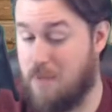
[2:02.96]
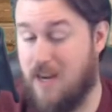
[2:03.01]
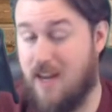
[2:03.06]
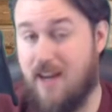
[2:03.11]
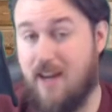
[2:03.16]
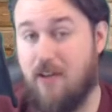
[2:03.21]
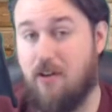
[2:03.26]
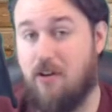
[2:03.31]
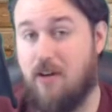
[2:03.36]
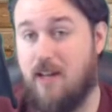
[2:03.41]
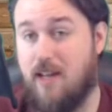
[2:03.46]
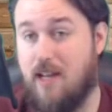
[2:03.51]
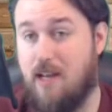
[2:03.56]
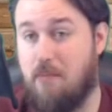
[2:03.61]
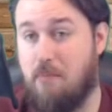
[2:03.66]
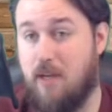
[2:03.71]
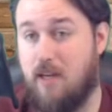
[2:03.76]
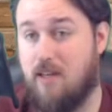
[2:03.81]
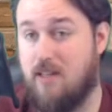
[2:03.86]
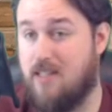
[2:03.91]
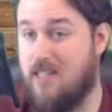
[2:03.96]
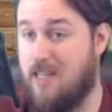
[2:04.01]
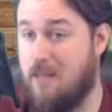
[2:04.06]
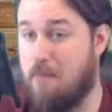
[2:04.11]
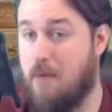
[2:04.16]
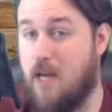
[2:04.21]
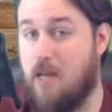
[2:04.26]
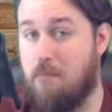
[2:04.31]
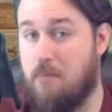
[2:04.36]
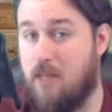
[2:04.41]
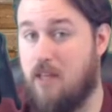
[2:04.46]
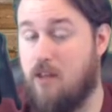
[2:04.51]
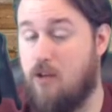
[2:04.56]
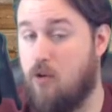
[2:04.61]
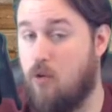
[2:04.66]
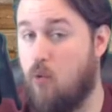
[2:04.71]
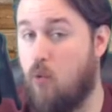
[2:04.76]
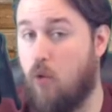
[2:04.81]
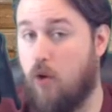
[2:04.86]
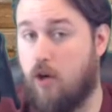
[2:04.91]
an eye on him because he might be
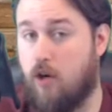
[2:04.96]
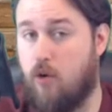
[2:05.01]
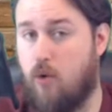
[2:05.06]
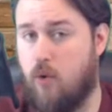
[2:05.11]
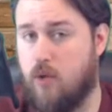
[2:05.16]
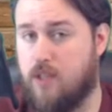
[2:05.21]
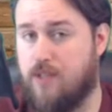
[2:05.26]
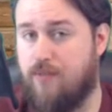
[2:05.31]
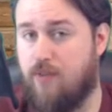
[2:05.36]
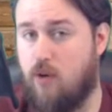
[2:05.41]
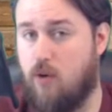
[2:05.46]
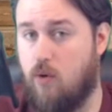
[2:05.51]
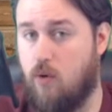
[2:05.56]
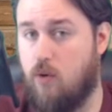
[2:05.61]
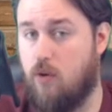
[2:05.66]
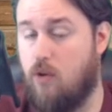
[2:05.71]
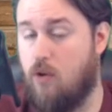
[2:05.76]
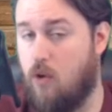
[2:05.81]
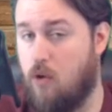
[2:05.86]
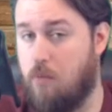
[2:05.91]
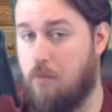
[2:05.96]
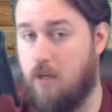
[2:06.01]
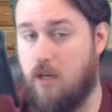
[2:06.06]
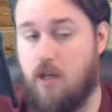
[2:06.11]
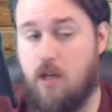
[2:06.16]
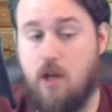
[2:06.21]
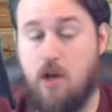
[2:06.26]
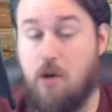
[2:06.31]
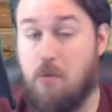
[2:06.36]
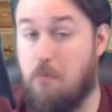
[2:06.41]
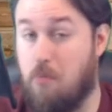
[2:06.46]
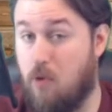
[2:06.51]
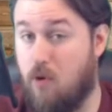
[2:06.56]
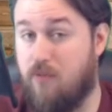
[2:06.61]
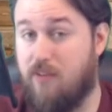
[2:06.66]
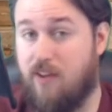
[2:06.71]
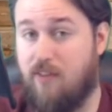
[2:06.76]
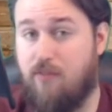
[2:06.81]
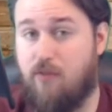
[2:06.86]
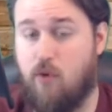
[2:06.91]
the new workhorse for Oklahoma
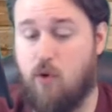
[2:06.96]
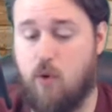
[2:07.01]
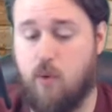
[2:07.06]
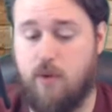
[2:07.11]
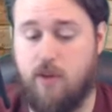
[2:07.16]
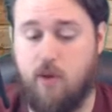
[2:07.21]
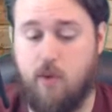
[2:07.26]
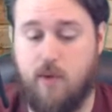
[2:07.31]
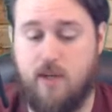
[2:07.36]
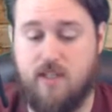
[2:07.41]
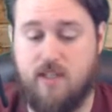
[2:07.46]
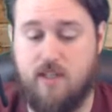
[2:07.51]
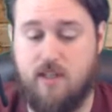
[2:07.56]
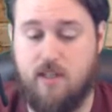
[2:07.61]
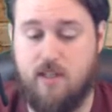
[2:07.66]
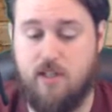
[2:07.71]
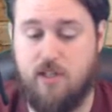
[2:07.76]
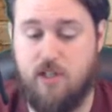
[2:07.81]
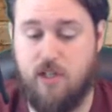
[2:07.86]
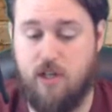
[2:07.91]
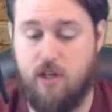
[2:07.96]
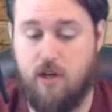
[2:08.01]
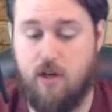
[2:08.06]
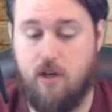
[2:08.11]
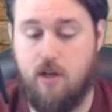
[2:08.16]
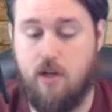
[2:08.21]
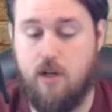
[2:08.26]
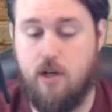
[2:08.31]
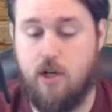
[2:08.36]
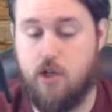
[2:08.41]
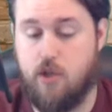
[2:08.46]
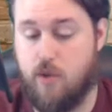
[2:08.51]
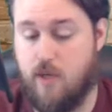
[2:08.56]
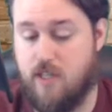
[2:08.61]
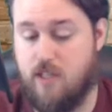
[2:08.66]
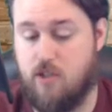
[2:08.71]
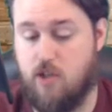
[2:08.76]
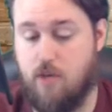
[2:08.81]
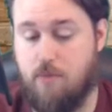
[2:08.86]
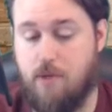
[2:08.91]
moving forward the rest of this year.
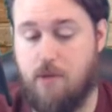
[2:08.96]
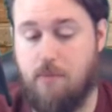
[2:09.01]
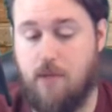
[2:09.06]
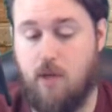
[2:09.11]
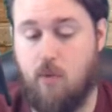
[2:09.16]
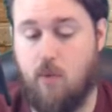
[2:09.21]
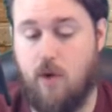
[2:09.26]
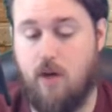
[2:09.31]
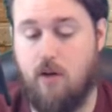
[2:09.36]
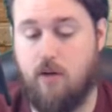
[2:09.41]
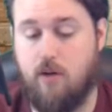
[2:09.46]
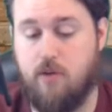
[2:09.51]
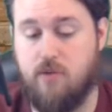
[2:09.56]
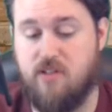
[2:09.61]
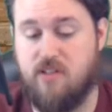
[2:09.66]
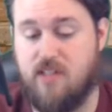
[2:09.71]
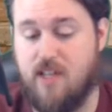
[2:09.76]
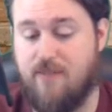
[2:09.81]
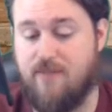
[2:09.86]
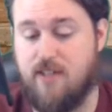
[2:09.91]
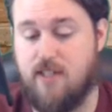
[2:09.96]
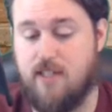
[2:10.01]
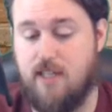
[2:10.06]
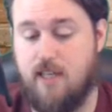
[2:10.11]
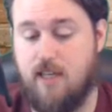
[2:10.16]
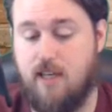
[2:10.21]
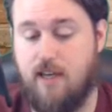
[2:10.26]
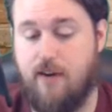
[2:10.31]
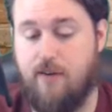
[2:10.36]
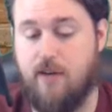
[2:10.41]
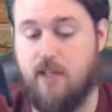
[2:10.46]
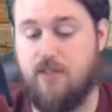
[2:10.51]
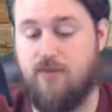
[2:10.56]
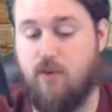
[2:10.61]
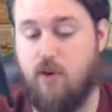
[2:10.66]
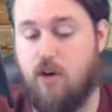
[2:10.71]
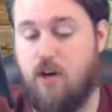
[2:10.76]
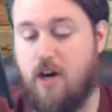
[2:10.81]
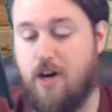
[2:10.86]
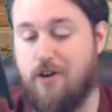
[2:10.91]
Trey Sermon, meanwhile, goes 17 carries
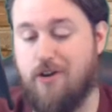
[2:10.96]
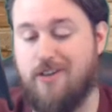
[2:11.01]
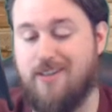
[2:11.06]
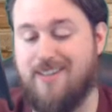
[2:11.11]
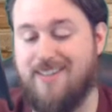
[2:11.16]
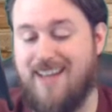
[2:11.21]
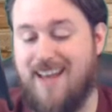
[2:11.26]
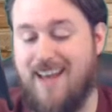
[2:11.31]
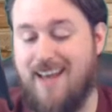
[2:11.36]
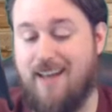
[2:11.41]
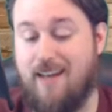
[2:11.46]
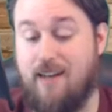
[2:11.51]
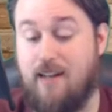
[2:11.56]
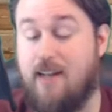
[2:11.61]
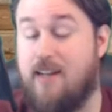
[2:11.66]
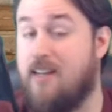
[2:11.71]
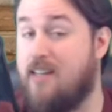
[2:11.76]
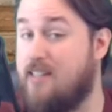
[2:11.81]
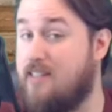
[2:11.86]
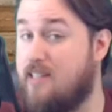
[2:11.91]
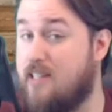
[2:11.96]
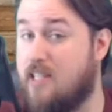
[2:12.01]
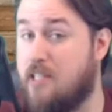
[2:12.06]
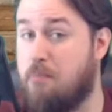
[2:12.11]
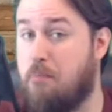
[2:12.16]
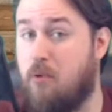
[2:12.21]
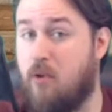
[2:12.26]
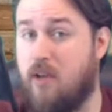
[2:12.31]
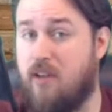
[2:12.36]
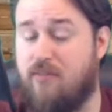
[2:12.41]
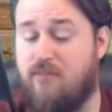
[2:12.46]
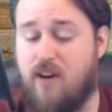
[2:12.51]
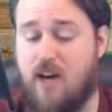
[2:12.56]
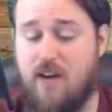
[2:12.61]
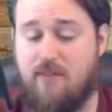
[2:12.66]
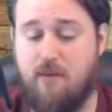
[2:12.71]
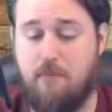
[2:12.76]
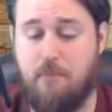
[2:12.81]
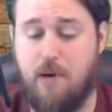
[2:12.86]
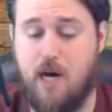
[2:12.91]
for 110,
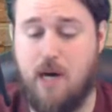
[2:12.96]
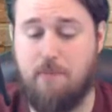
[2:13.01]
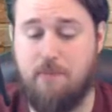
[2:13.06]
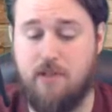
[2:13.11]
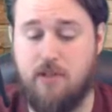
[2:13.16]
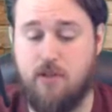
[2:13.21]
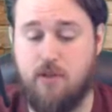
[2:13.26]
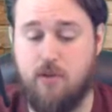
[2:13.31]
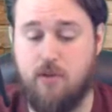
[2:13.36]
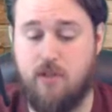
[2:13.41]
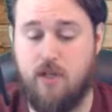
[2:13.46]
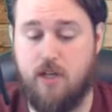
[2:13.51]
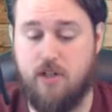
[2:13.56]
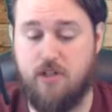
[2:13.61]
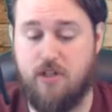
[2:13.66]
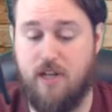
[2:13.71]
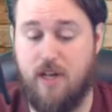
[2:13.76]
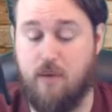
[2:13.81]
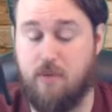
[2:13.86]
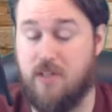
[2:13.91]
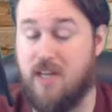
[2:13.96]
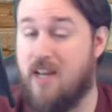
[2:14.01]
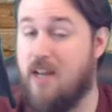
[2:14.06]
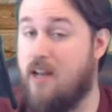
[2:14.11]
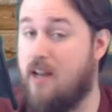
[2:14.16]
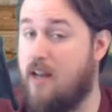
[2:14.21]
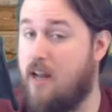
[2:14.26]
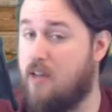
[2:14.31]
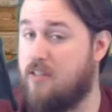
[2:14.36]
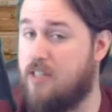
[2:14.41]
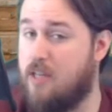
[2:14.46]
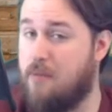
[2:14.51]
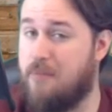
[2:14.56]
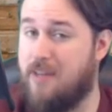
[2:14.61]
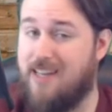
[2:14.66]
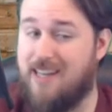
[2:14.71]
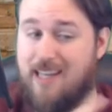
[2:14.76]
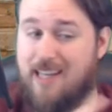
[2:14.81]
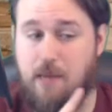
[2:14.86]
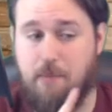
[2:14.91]
6.5 a pop, and 2 touchdowns. Now,
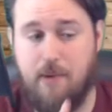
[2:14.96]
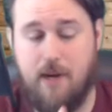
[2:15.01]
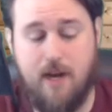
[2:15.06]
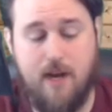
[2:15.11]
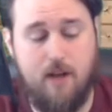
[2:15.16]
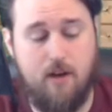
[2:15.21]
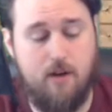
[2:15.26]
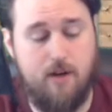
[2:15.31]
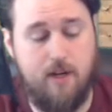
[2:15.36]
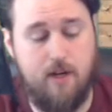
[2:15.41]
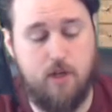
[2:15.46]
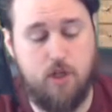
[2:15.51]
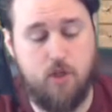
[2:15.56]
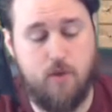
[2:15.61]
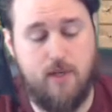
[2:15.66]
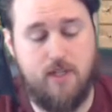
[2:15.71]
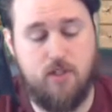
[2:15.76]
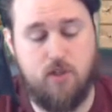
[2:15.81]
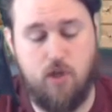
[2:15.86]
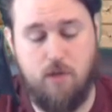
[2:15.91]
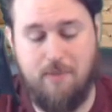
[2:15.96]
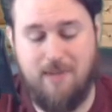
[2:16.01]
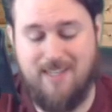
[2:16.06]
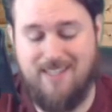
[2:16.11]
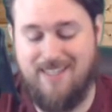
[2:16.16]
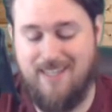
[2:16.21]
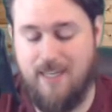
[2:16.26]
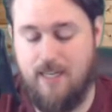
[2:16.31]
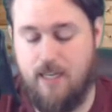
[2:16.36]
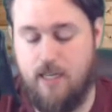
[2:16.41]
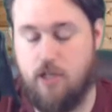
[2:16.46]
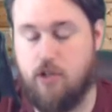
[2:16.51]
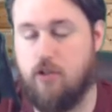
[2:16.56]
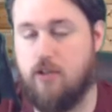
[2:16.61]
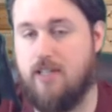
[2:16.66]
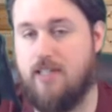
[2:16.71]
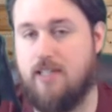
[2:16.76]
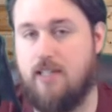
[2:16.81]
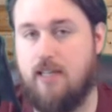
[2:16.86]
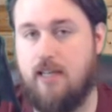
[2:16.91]
something to keep an eye on here, Trey Sermon did
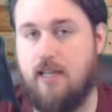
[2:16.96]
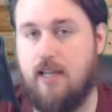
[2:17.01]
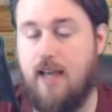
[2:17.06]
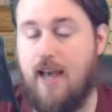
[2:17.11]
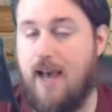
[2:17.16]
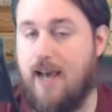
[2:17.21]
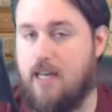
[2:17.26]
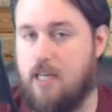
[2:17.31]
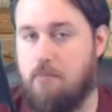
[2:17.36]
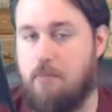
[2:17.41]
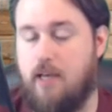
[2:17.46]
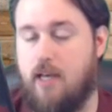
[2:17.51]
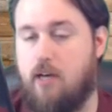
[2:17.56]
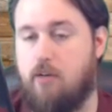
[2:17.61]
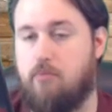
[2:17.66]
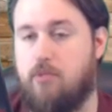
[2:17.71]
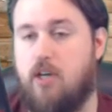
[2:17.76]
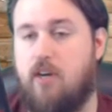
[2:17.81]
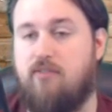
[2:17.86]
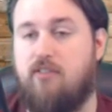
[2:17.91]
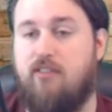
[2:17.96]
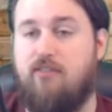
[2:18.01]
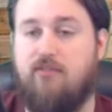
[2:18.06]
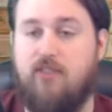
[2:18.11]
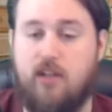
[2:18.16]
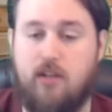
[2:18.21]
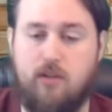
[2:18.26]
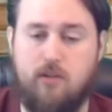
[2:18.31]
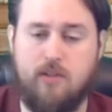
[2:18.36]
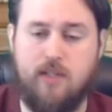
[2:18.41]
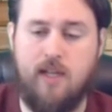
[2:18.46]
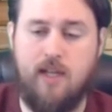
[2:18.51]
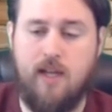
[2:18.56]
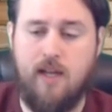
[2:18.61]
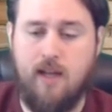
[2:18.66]
injure his knee, had to be helped off the field.